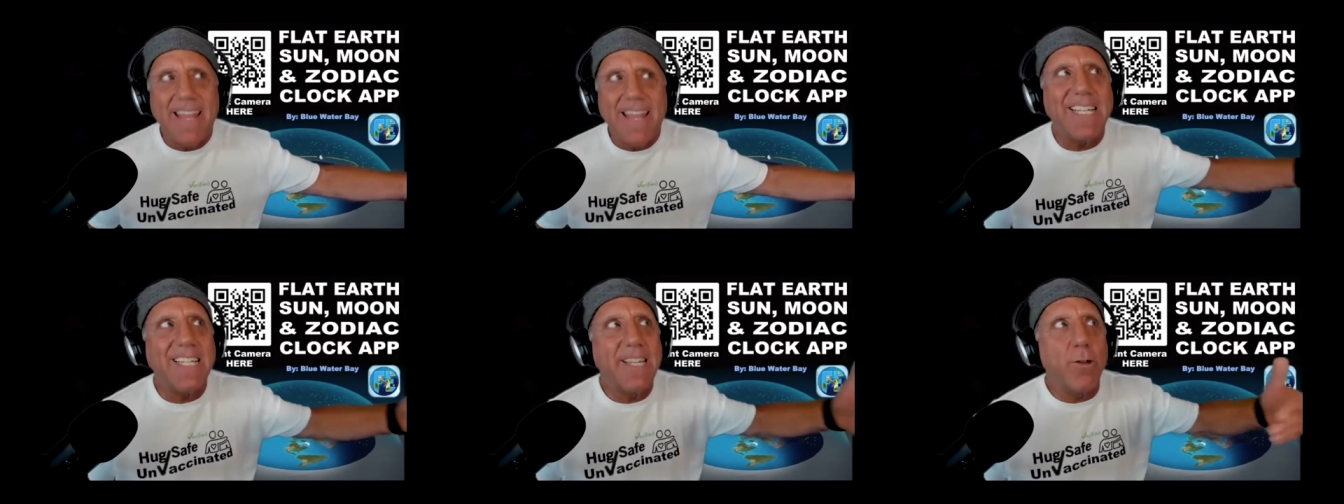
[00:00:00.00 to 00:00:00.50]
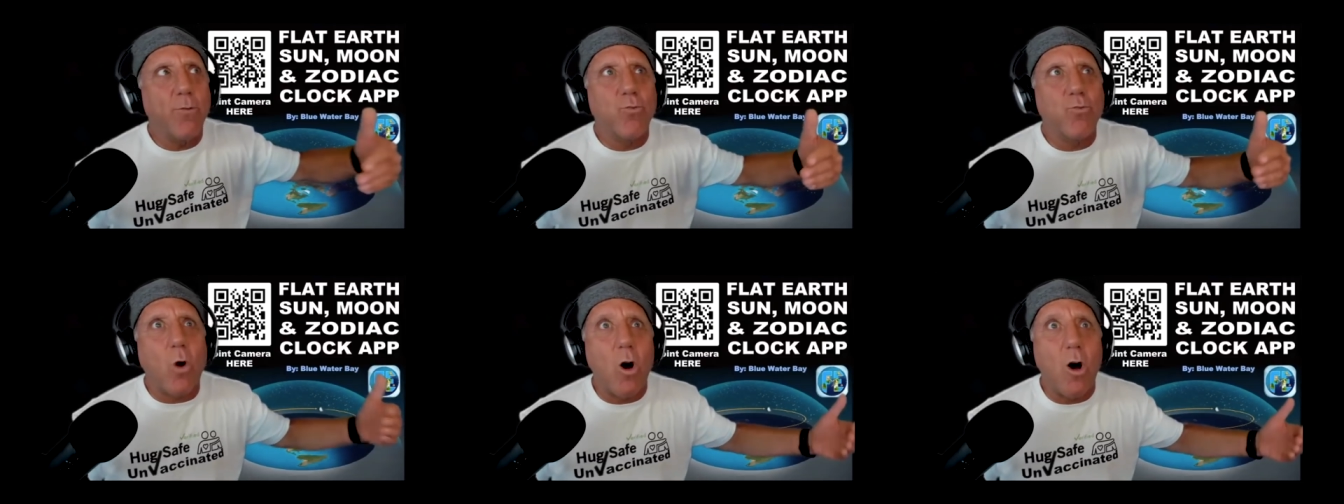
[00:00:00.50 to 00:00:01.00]
That's the
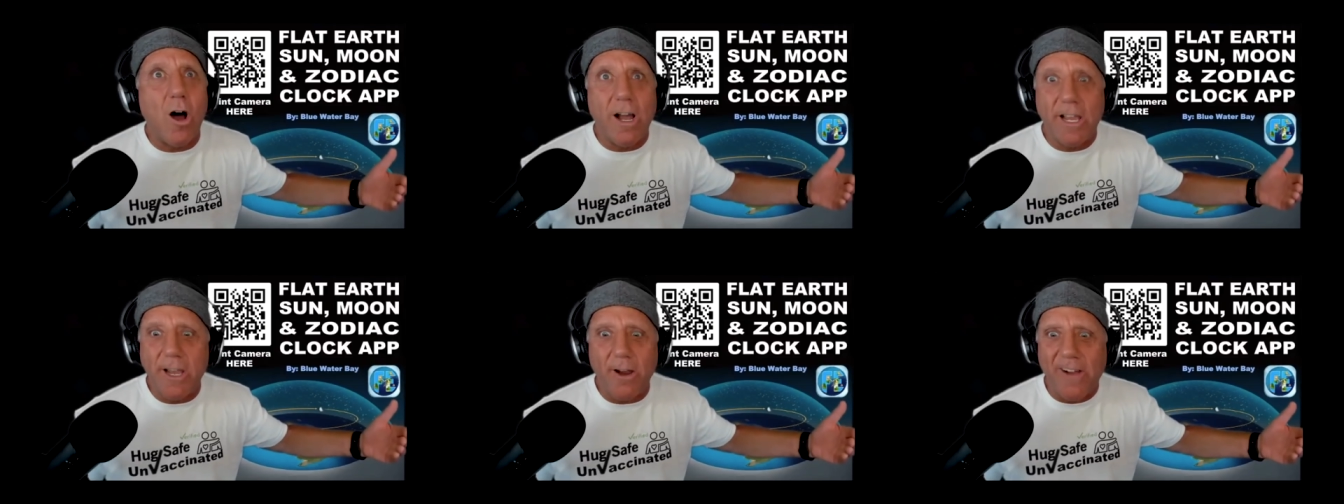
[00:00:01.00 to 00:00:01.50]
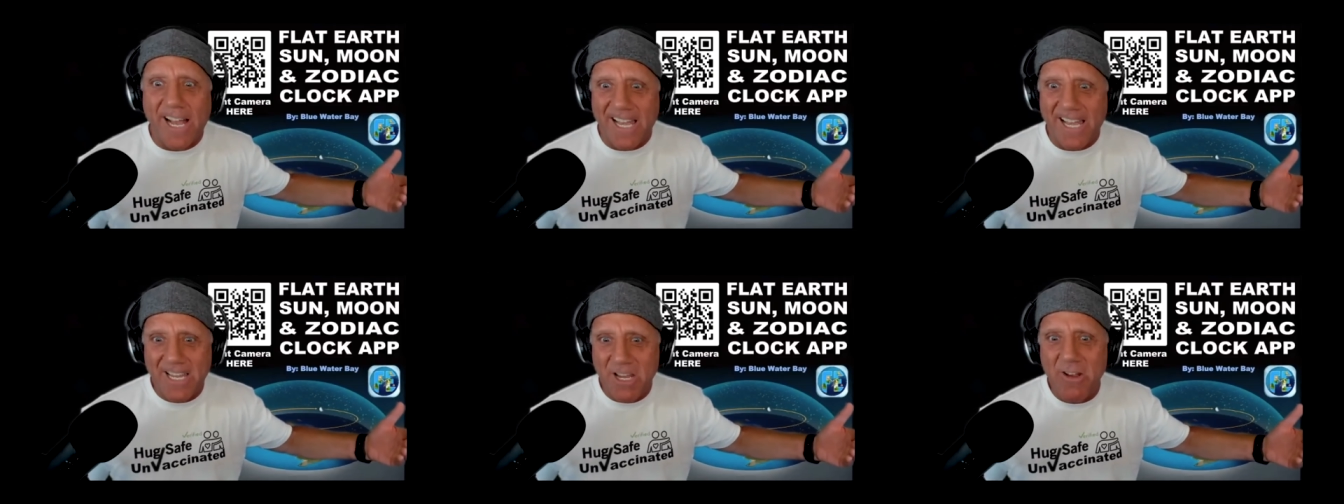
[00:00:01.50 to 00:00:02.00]
wrong
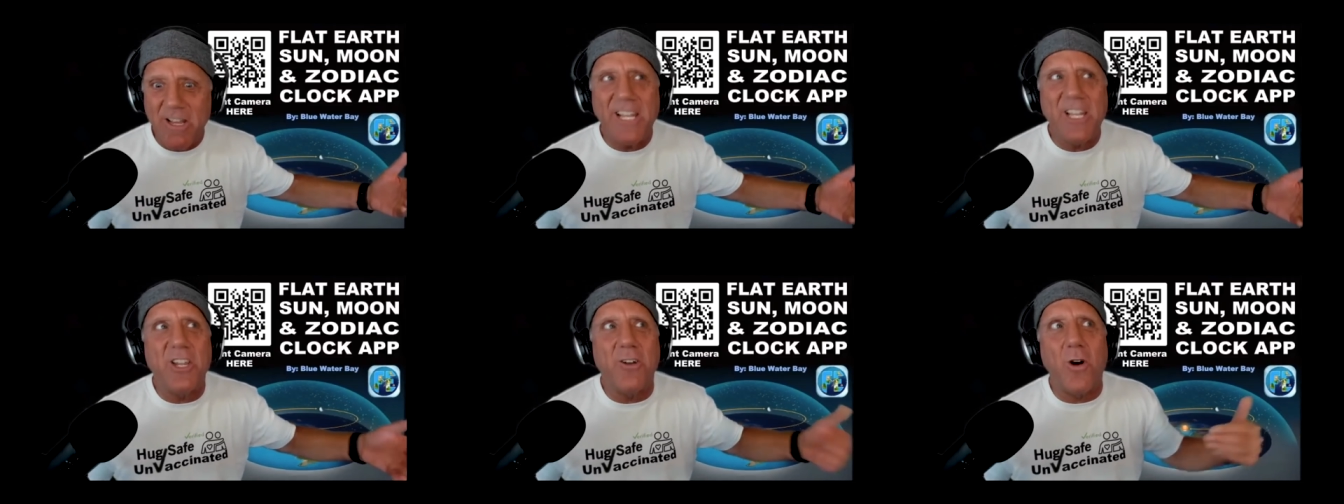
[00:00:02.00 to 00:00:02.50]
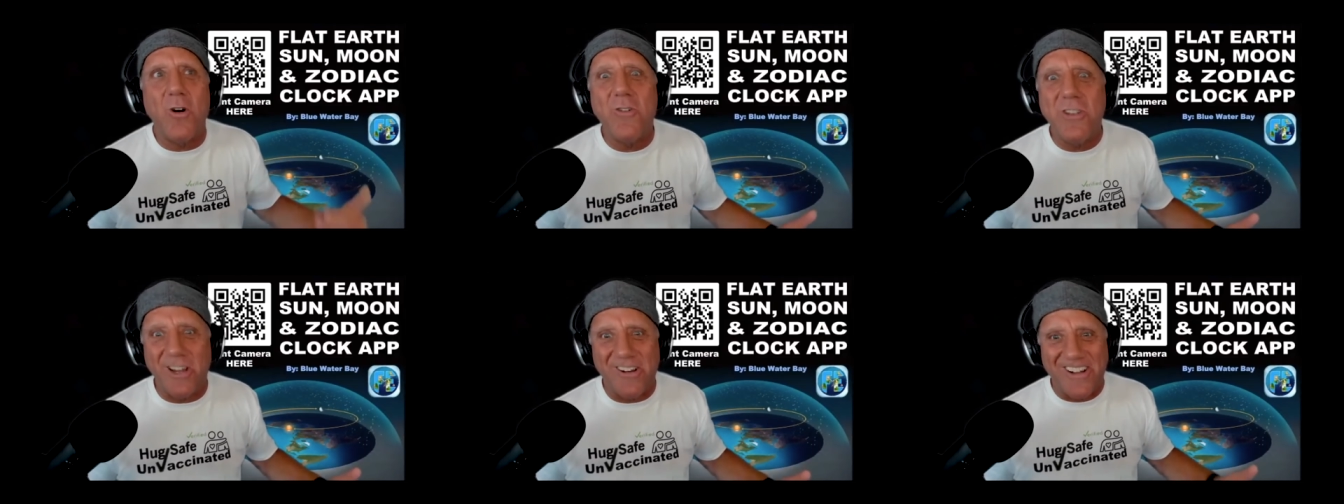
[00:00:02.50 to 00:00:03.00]
urine. You need your
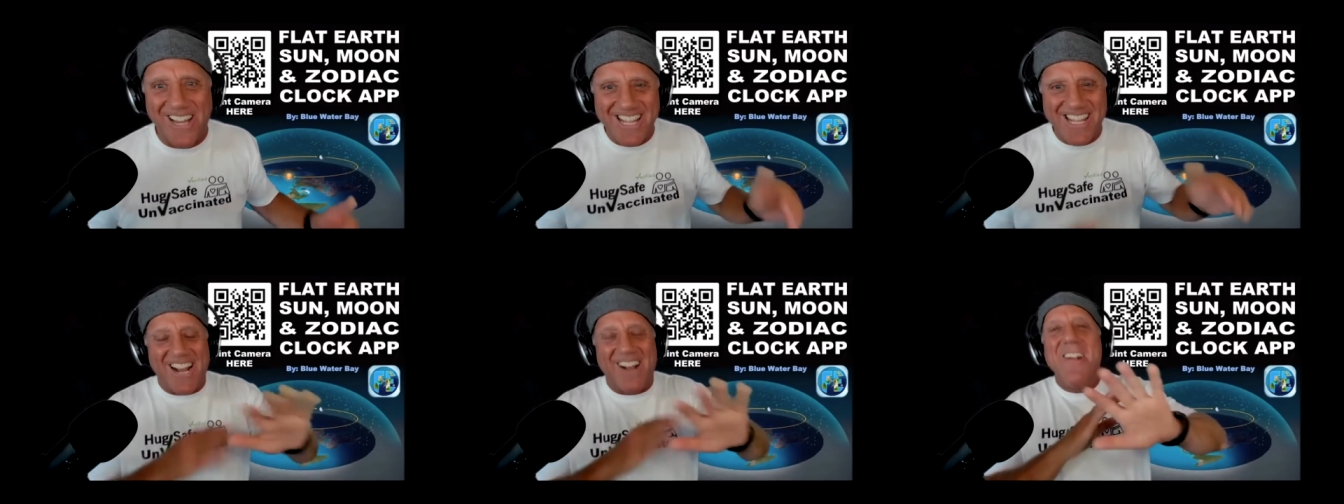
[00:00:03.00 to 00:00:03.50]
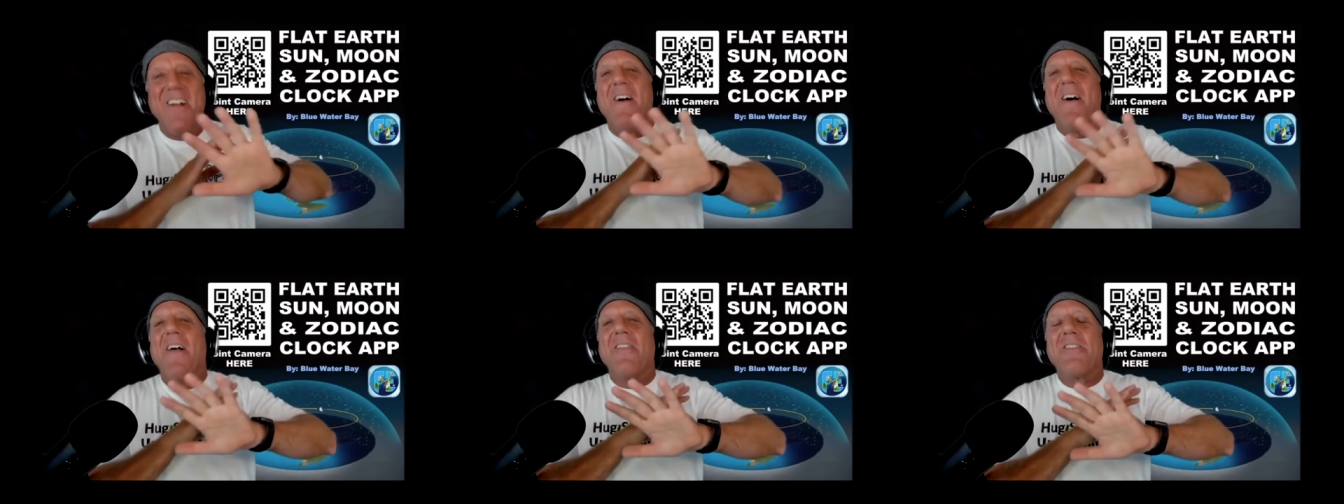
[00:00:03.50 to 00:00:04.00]
own urine in there.
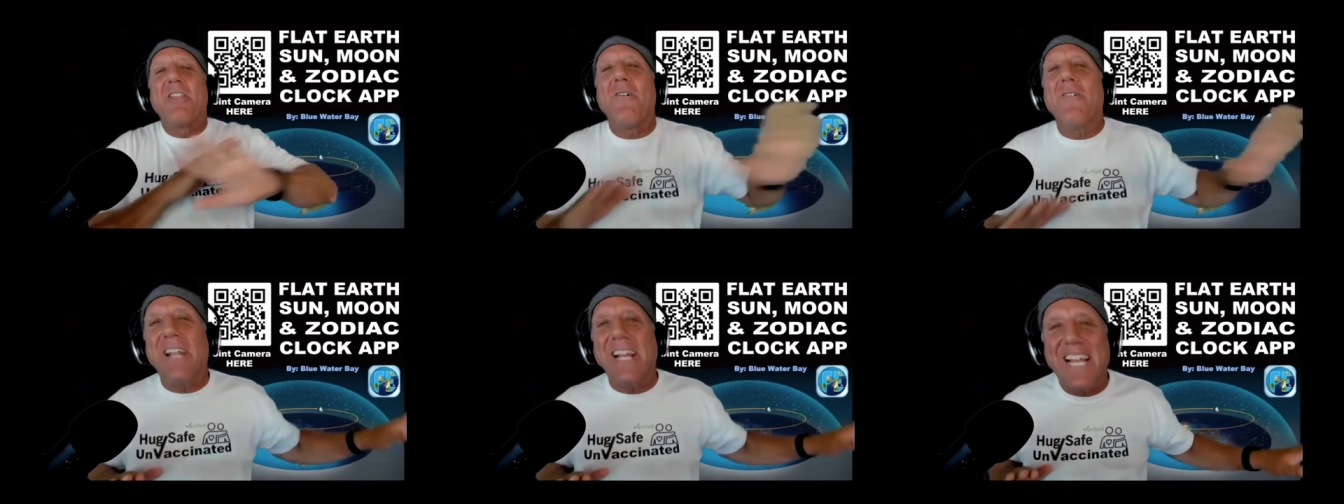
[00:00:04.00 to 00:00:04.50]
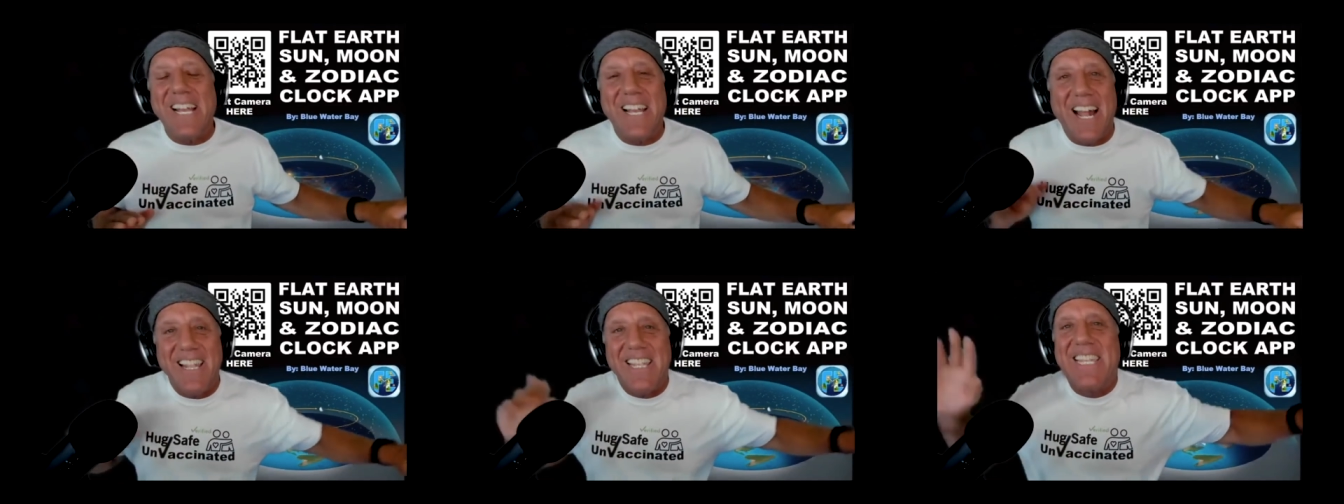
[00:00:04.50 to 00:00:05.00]
Don't want to get into
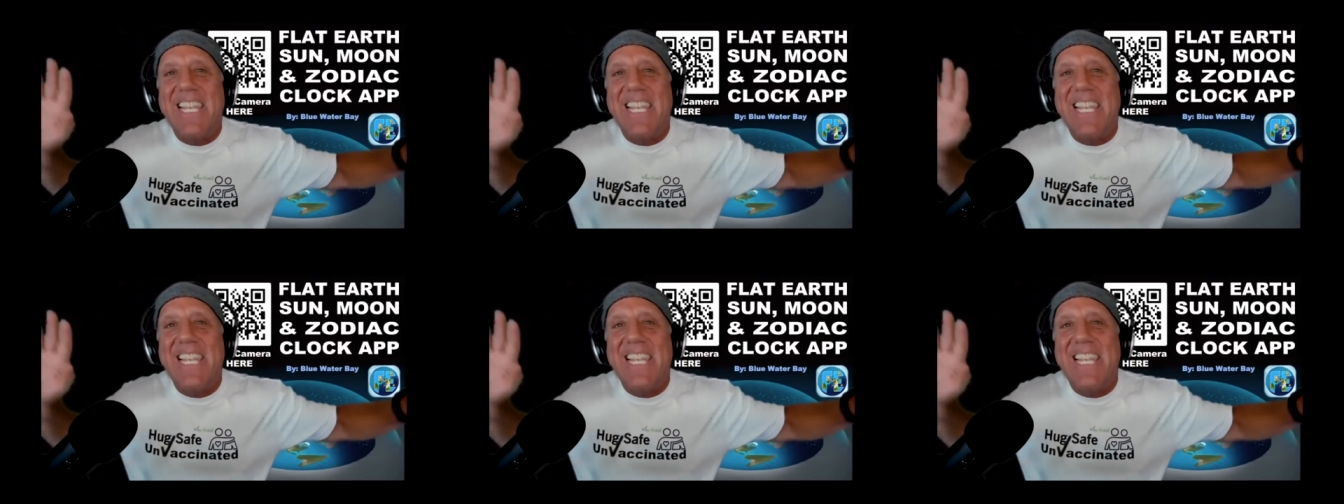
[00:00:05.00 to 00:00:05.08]
that.